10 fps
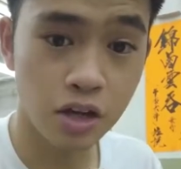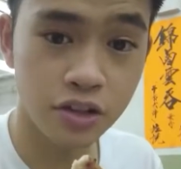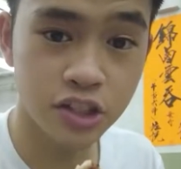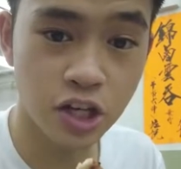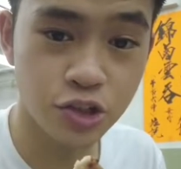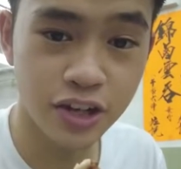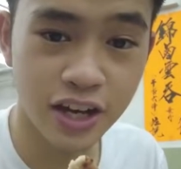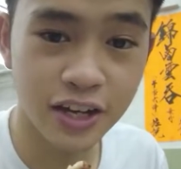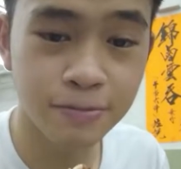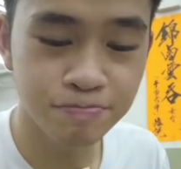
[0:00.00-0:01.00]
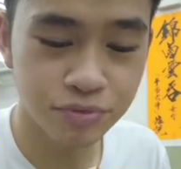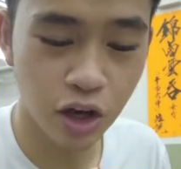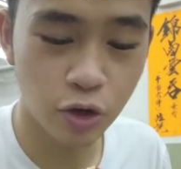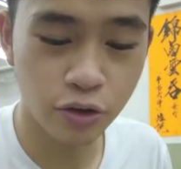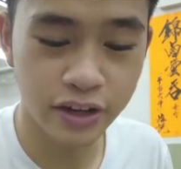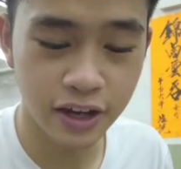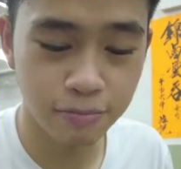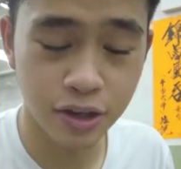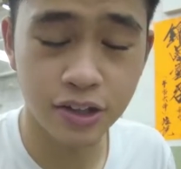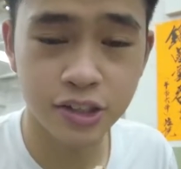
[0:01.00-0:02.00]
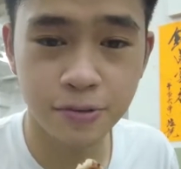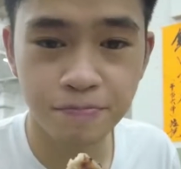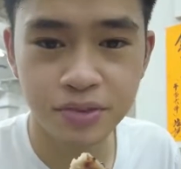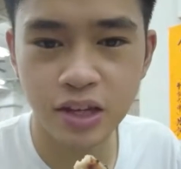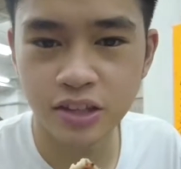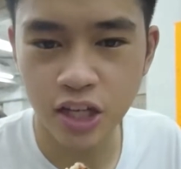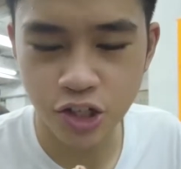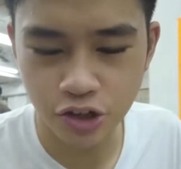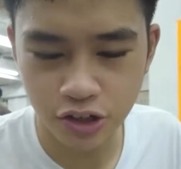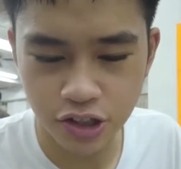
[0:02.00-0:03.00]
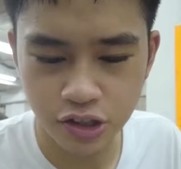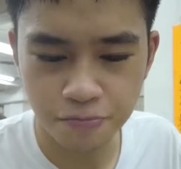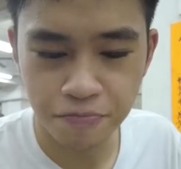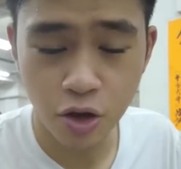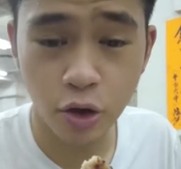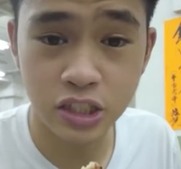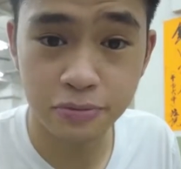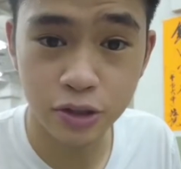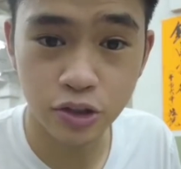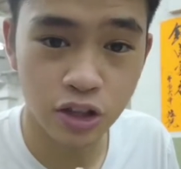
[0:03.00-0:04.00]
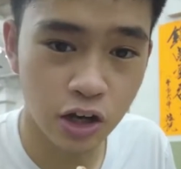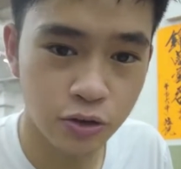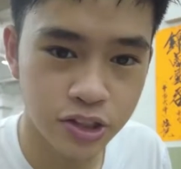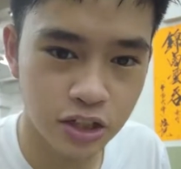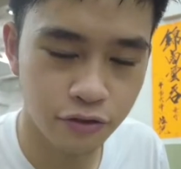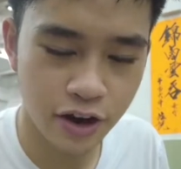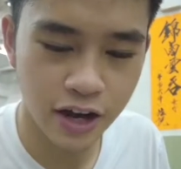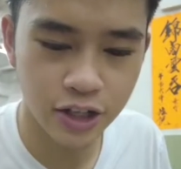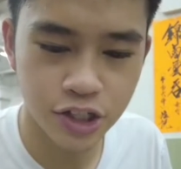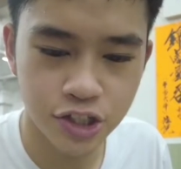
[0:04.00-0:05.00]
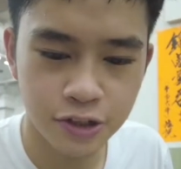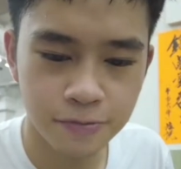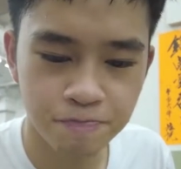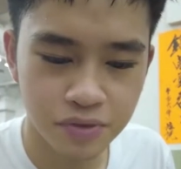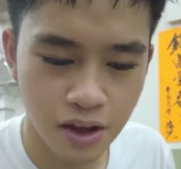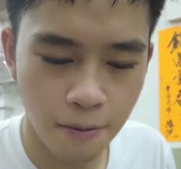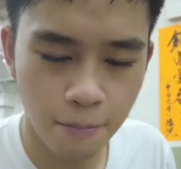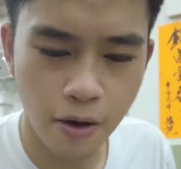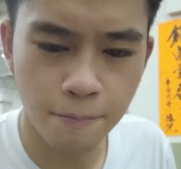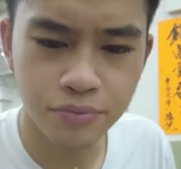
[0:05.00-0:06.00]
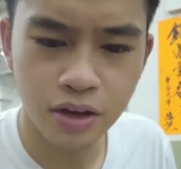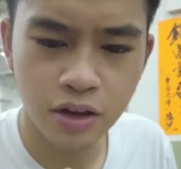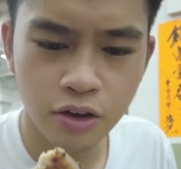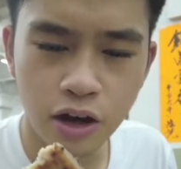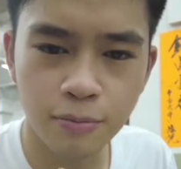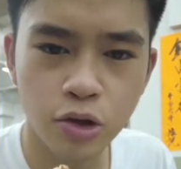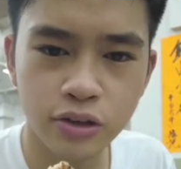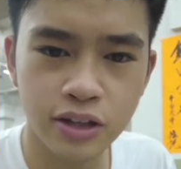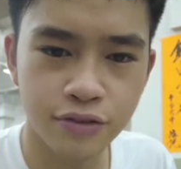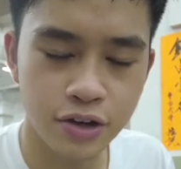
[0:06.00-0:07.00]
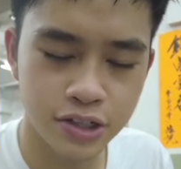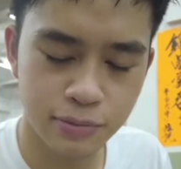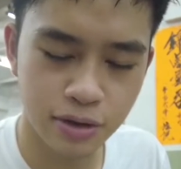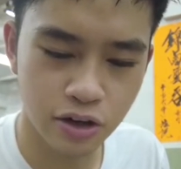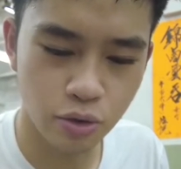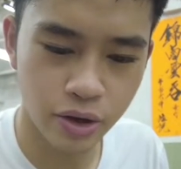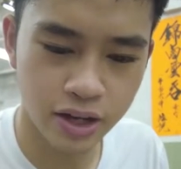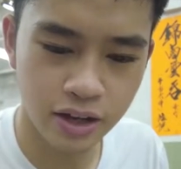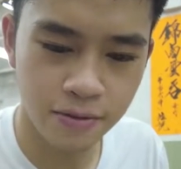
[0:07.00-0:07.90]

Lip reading: think it's actually a taro cake because the texture is quite similar to taro instead of radish, but cooked in a very similar way,